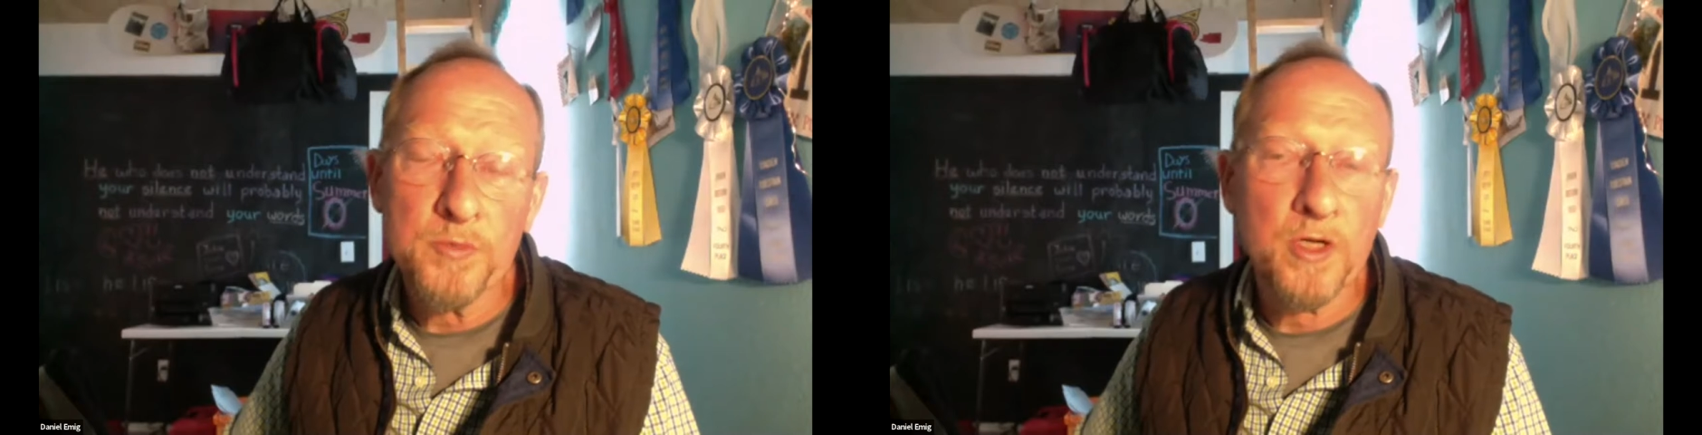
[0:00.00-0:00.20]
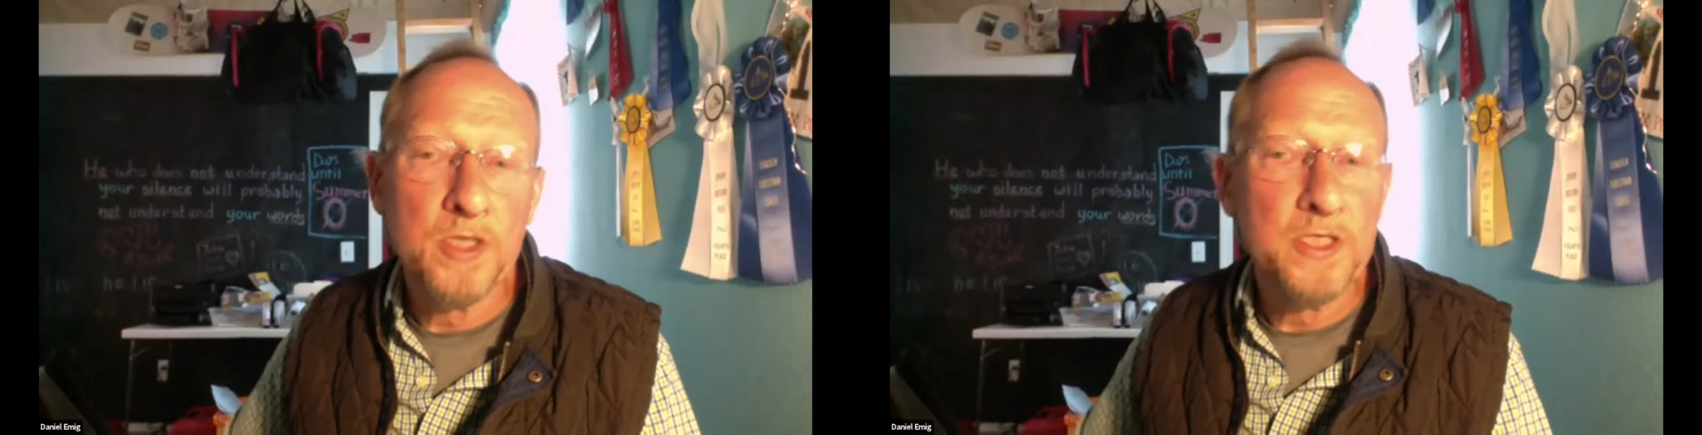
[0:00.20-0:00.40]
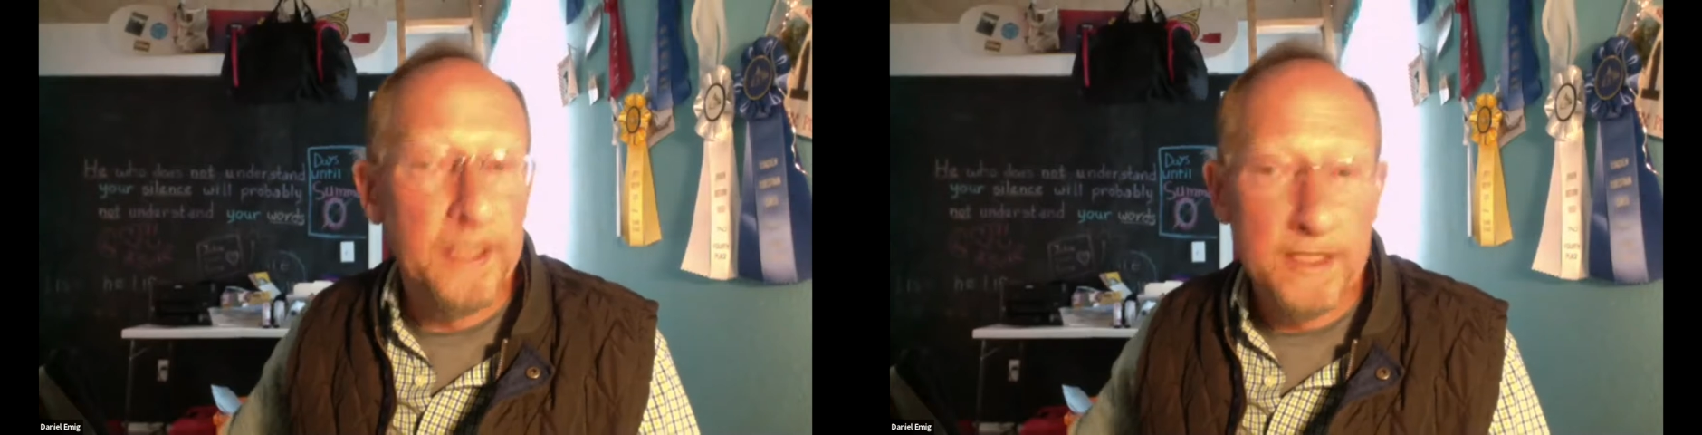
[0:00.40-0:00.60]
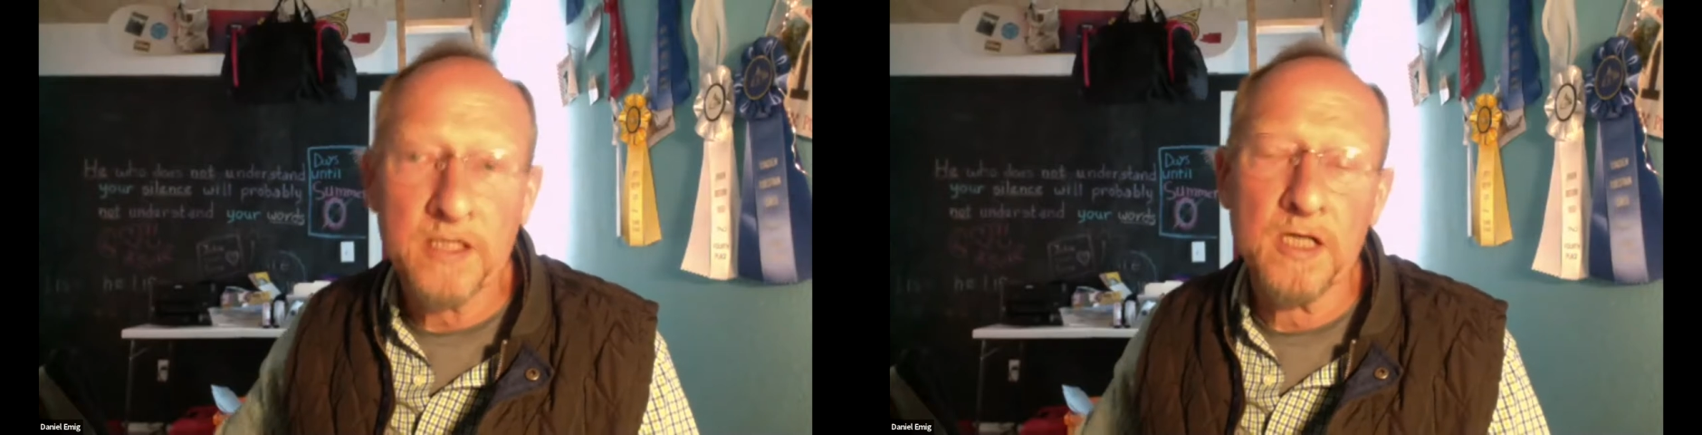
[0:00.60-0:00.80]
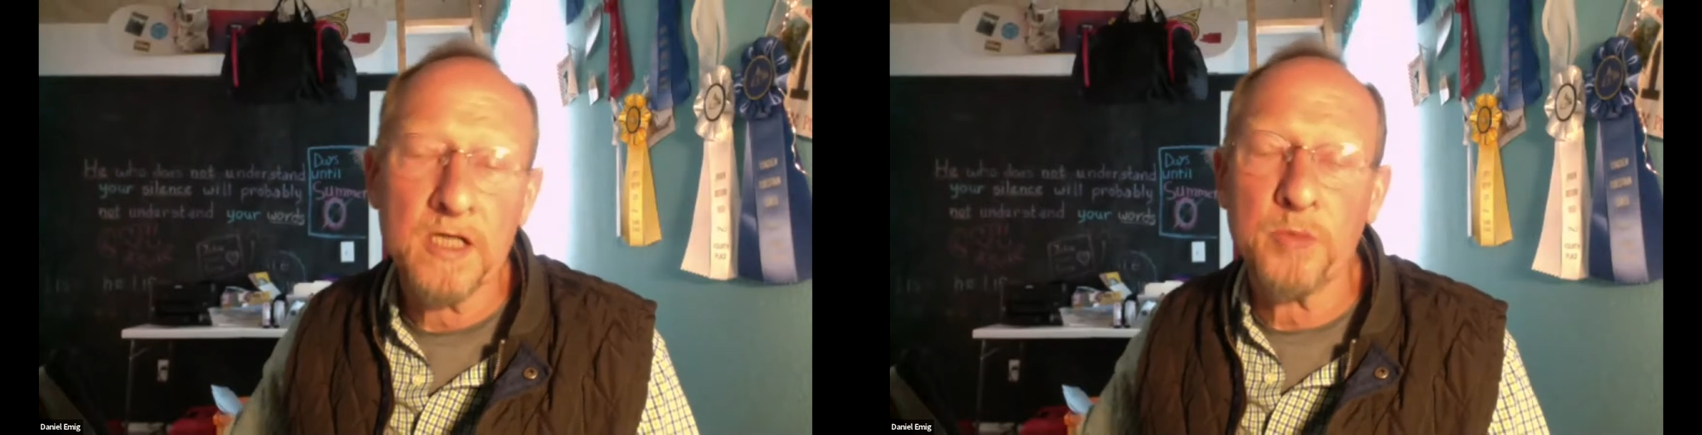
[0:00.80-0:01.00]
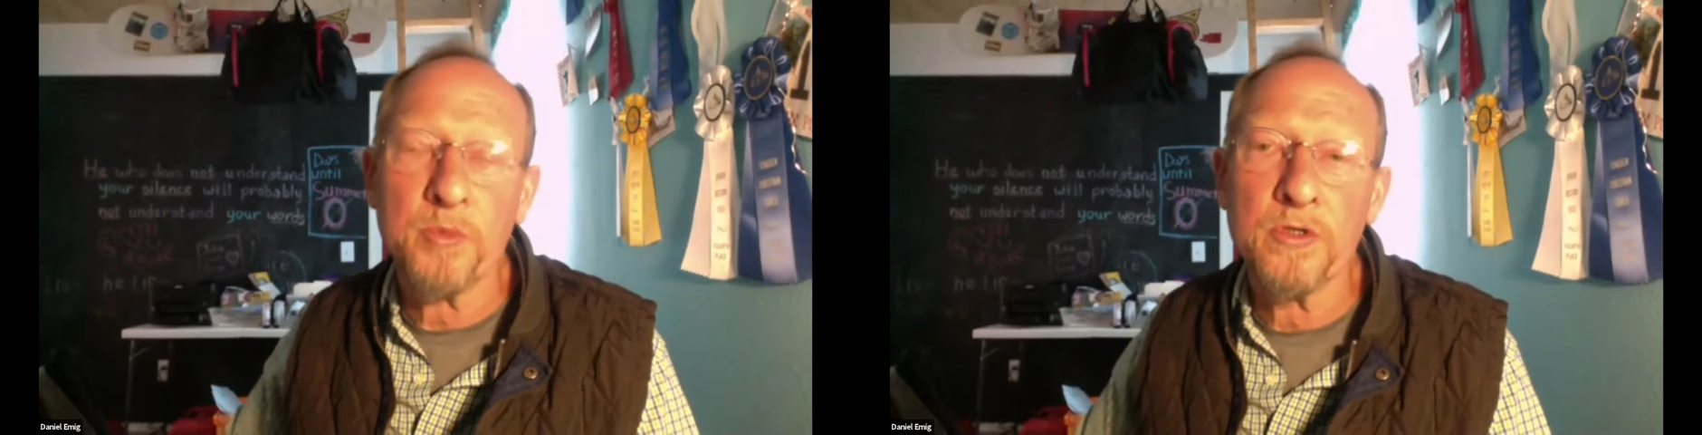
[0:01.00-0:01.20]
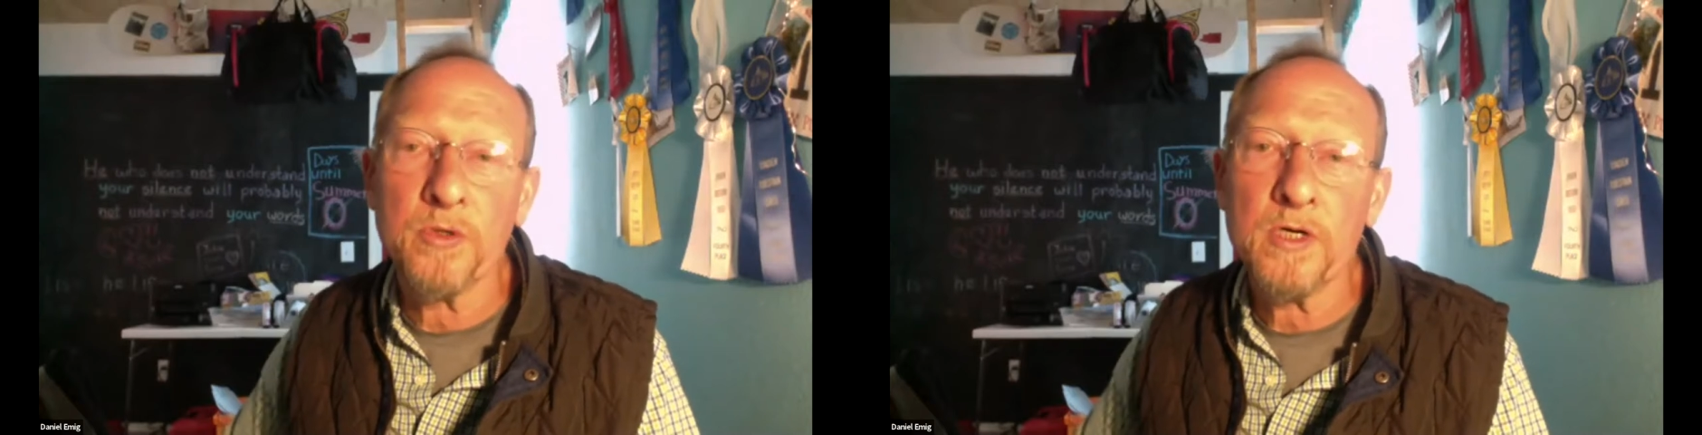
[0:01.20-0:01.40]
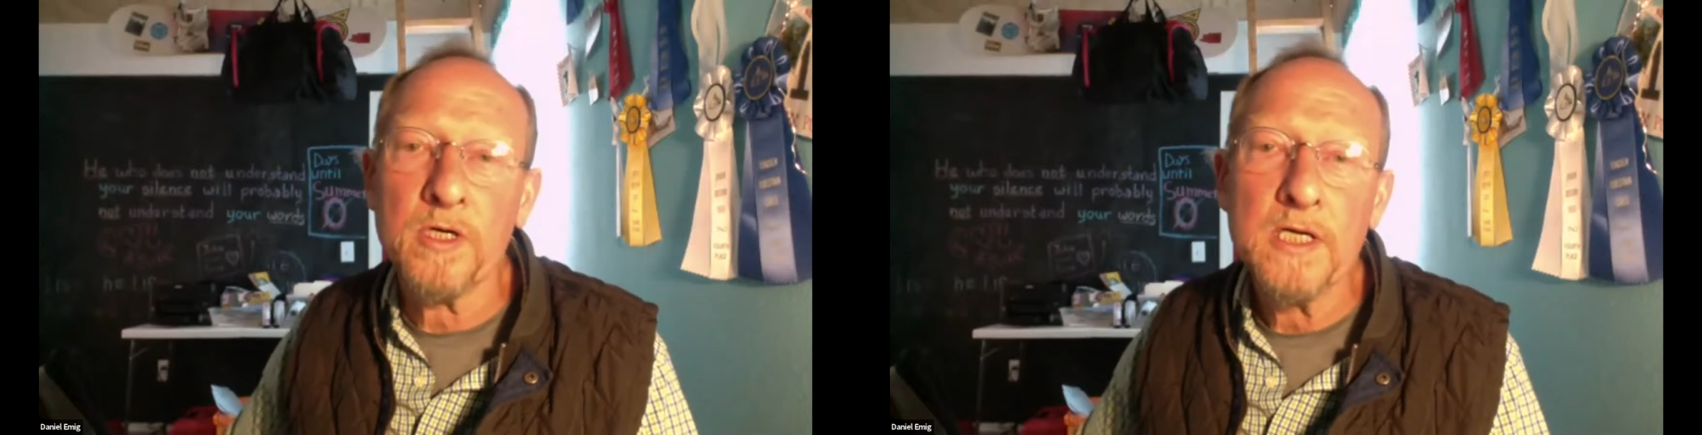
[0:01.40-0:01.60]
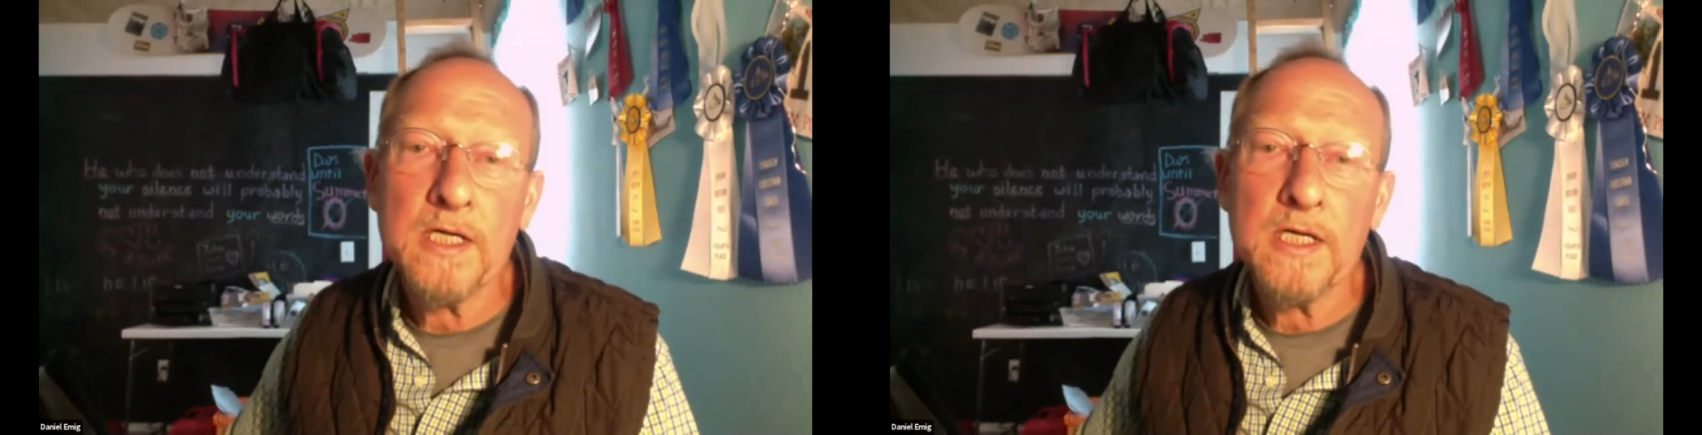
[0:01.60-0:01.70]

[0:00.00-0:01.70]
because he is an entrepreneur,